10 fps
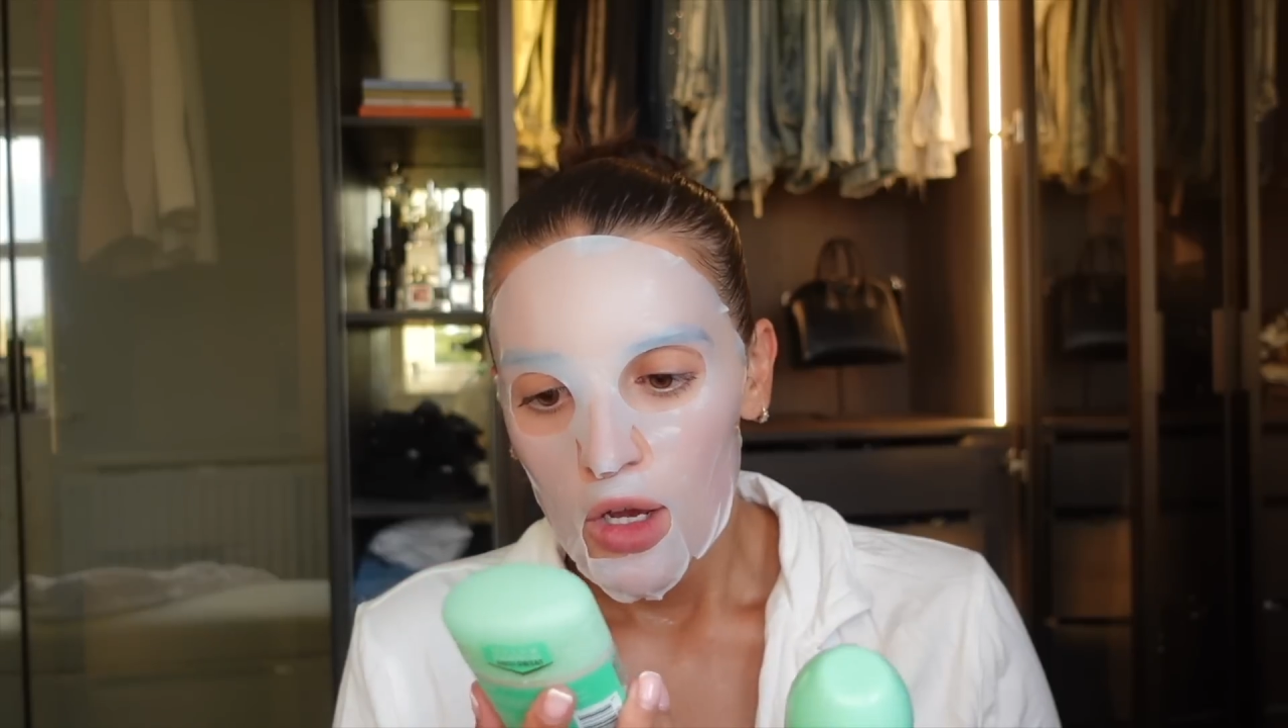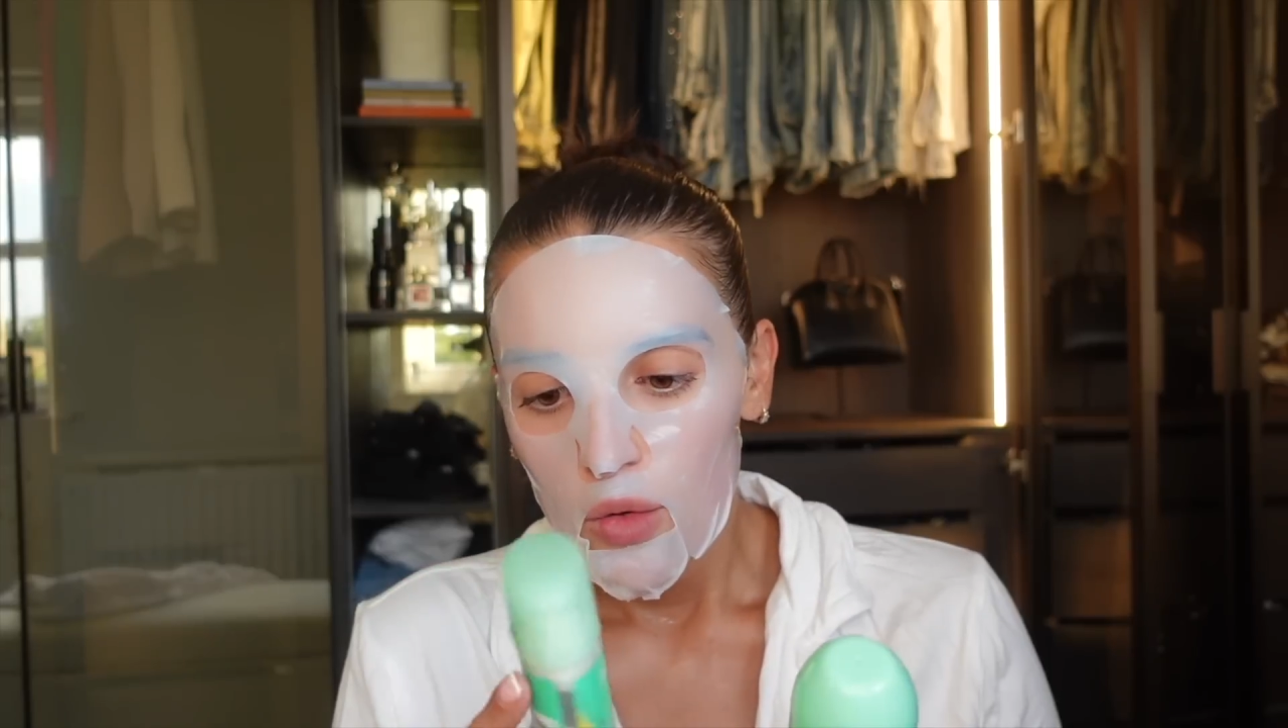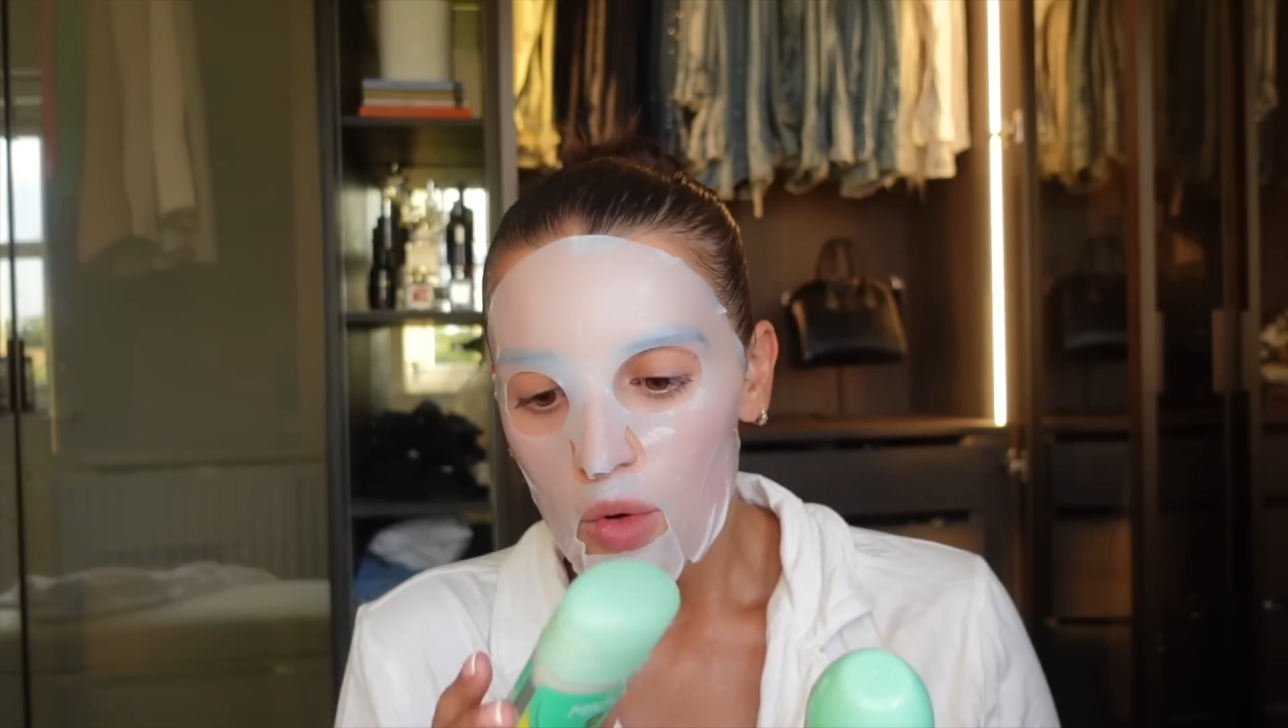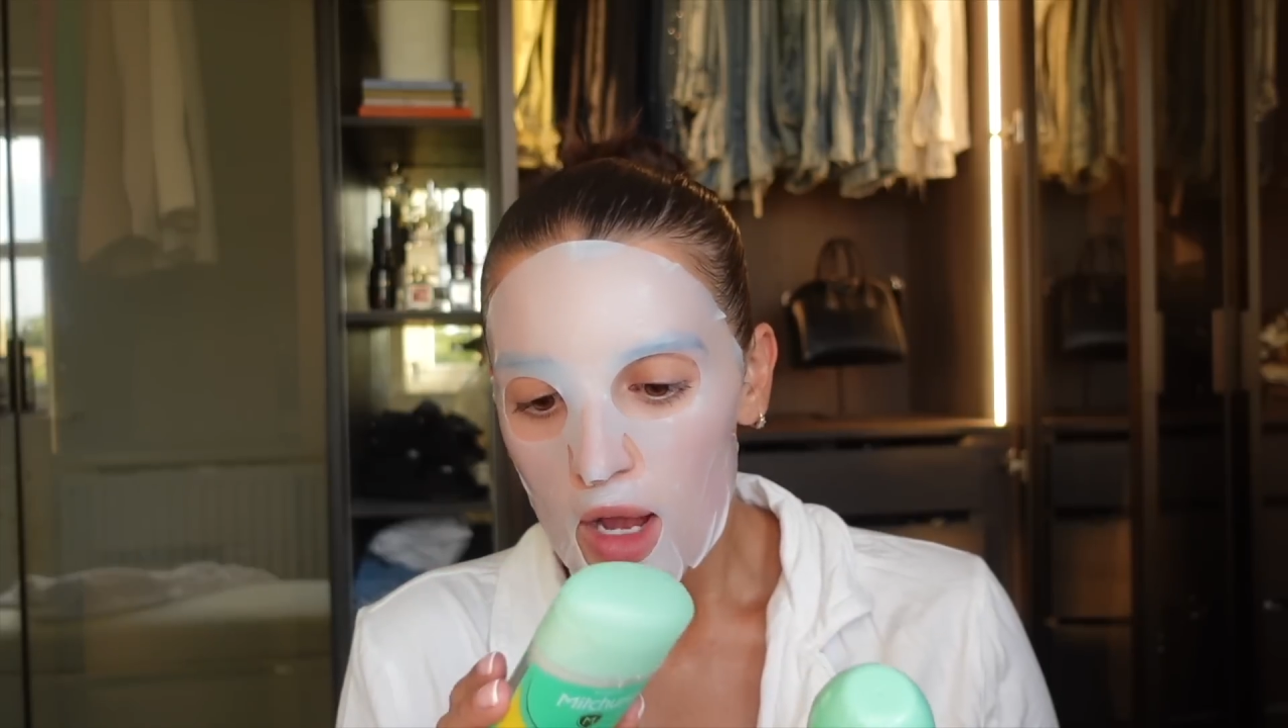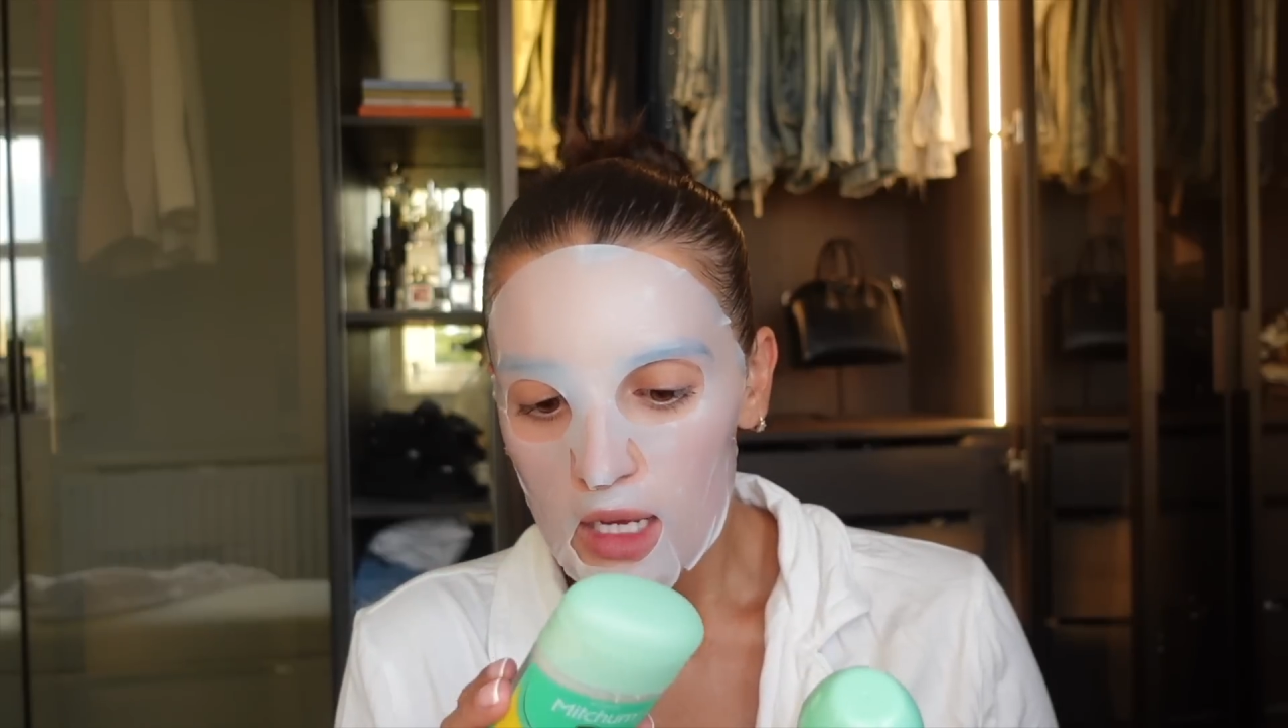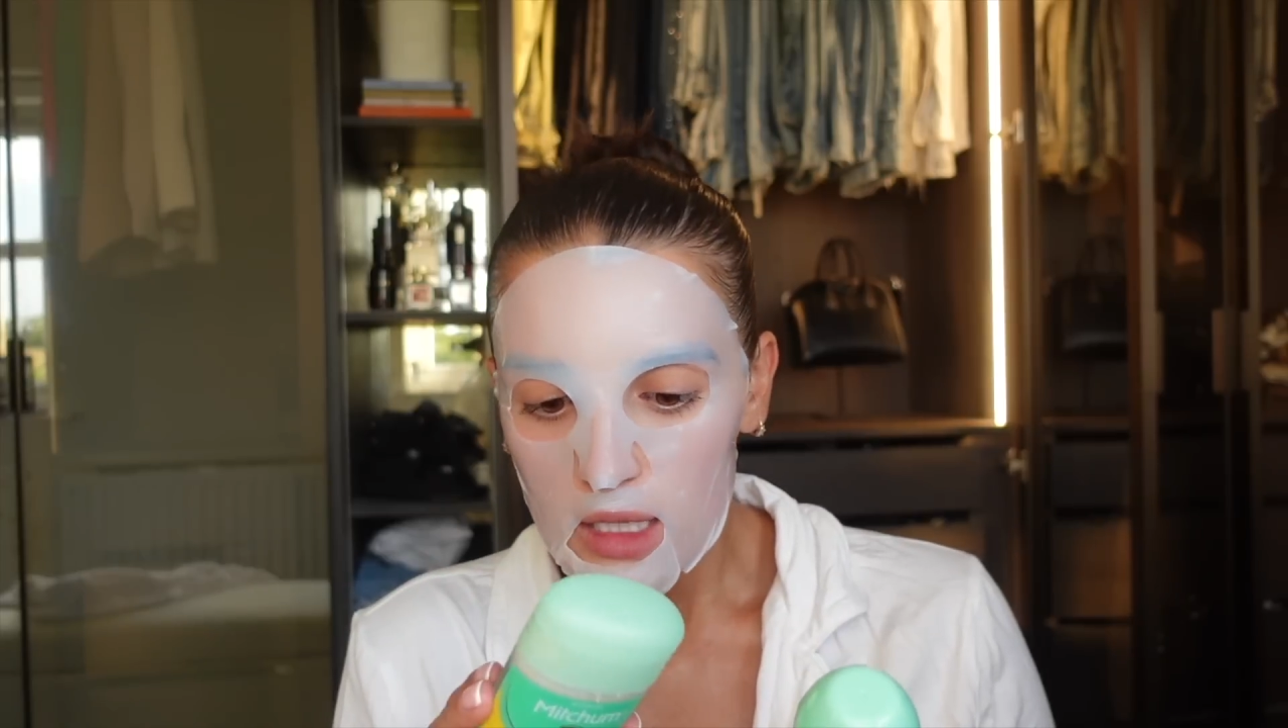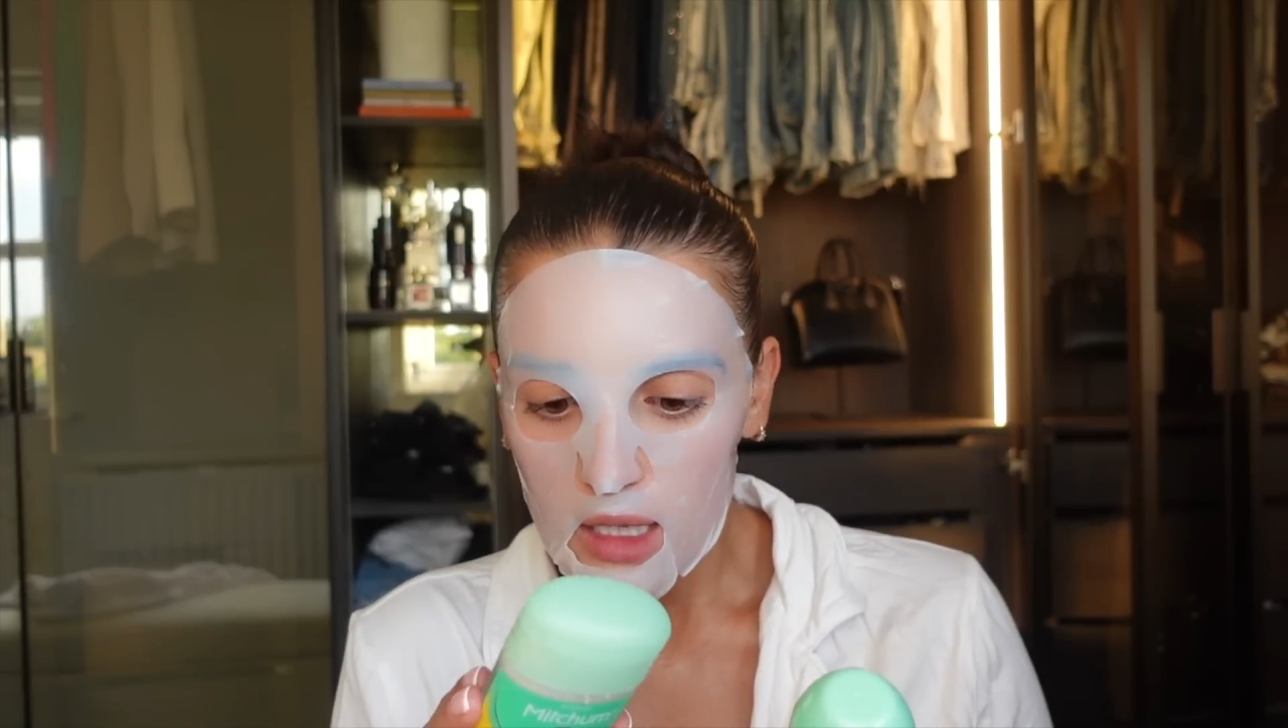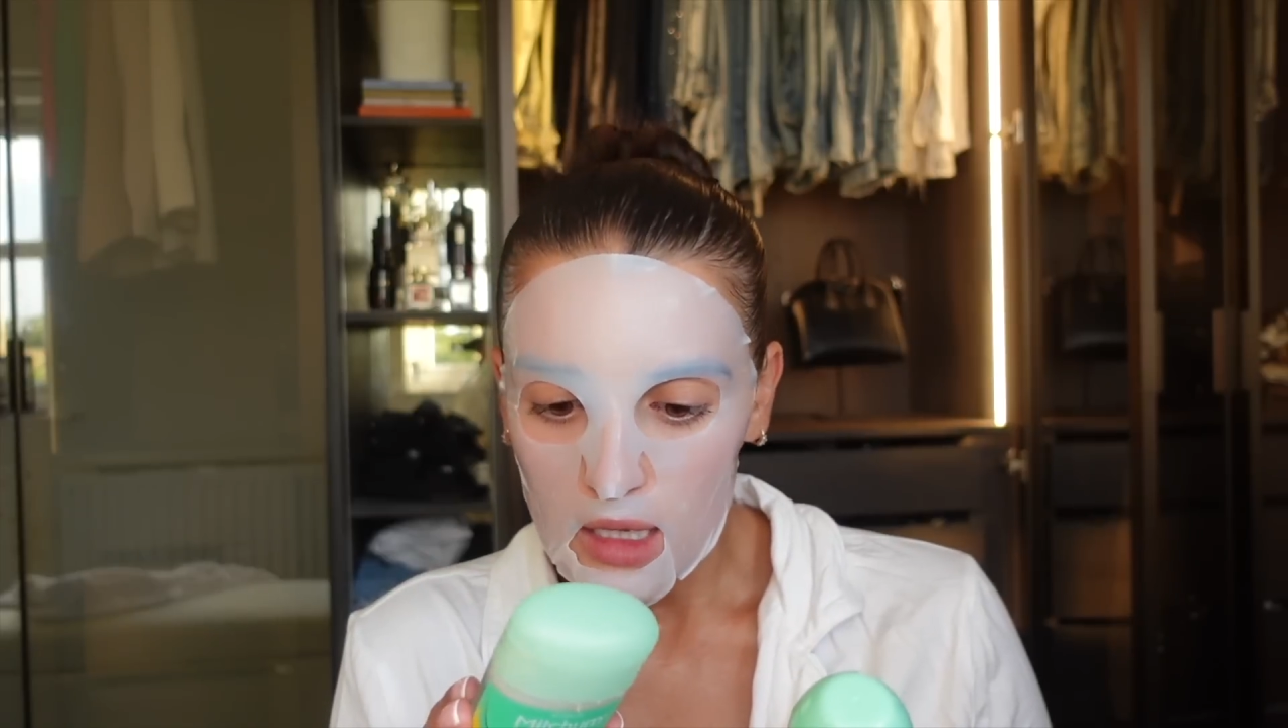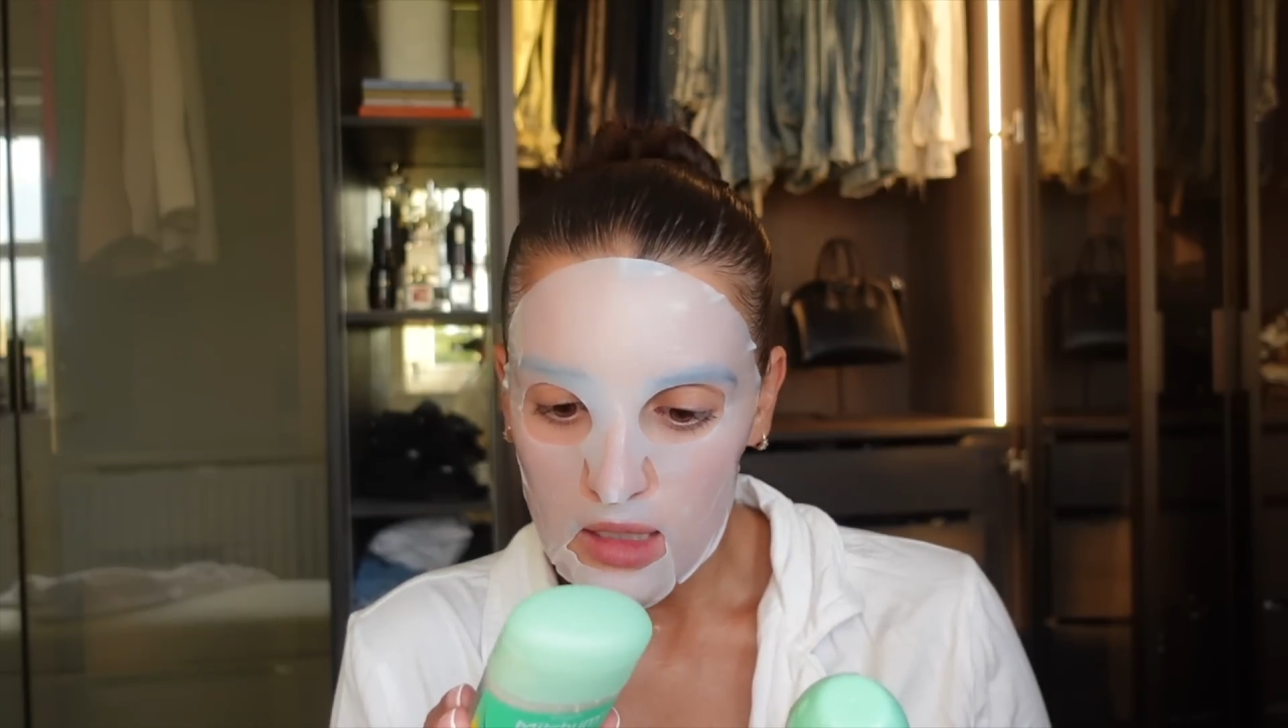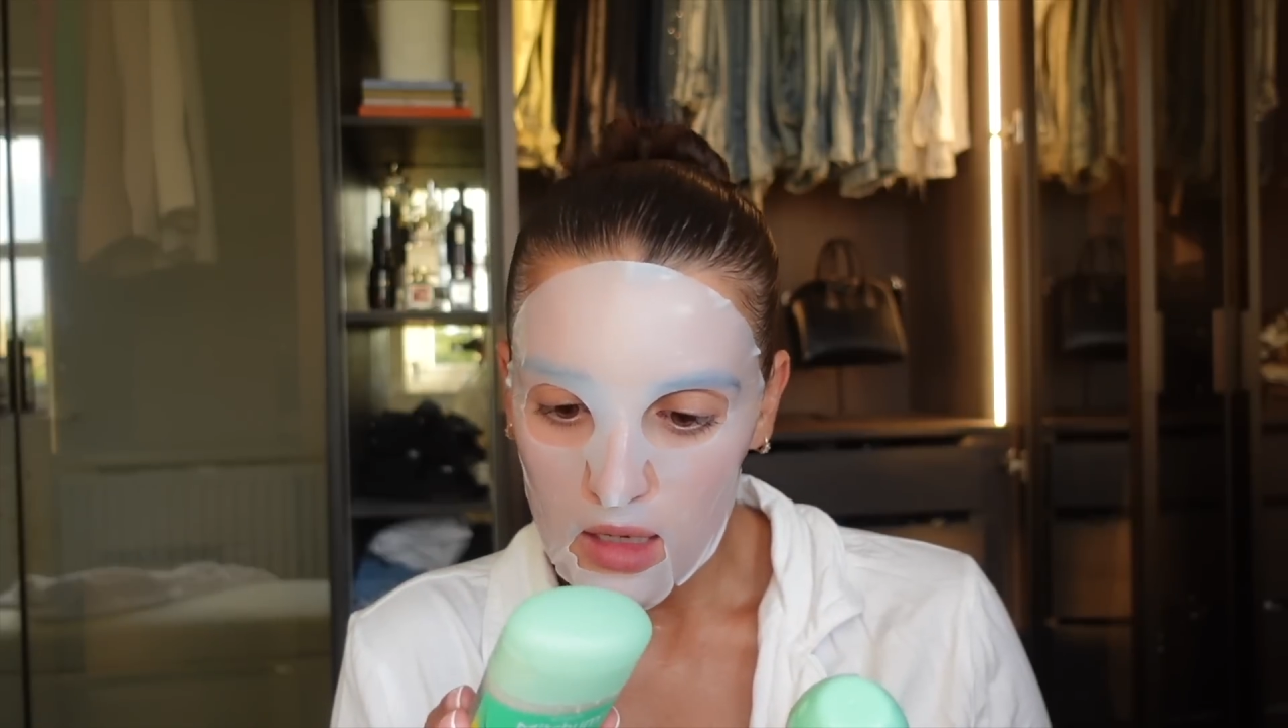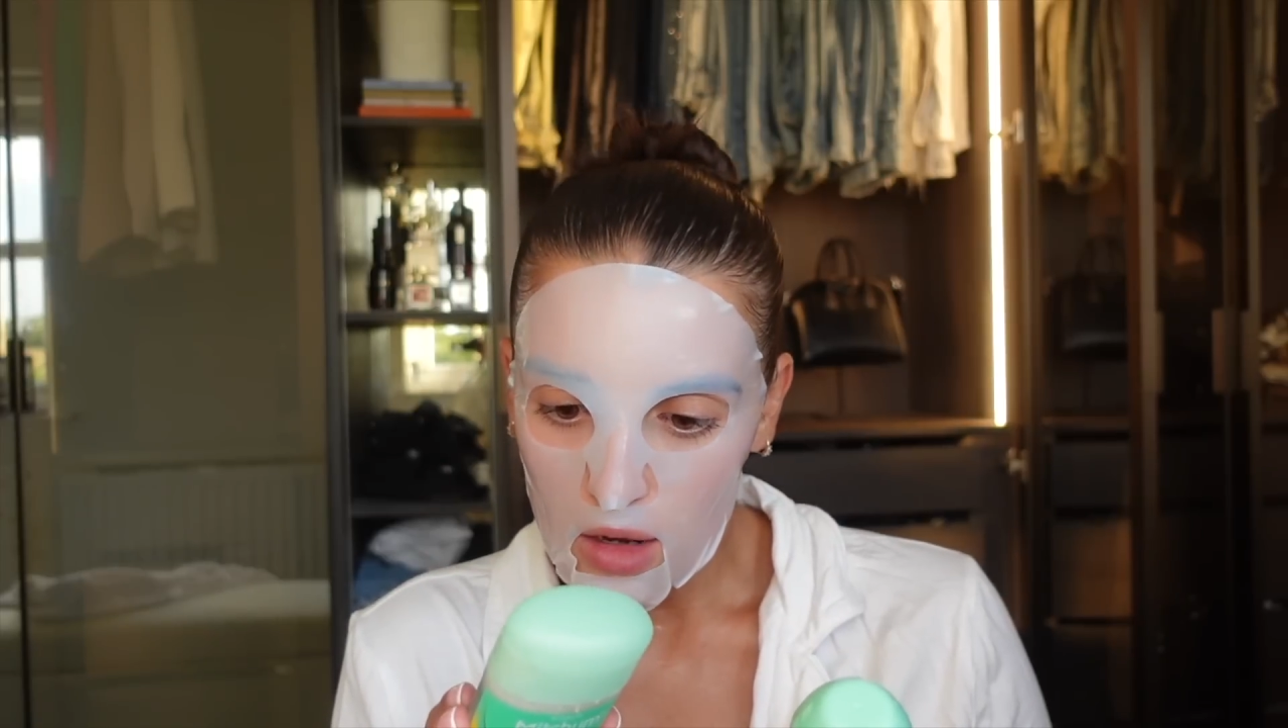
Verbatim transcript: What is this